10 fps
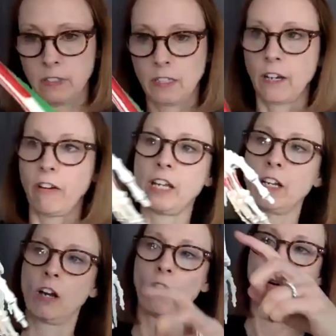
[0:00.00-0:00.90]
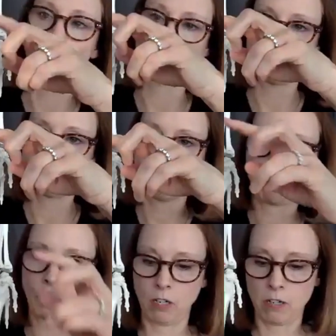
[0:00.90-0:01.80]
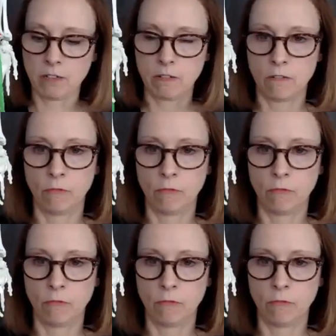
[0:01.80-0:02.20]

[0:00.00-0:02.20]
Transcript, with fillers: all right, origins up here.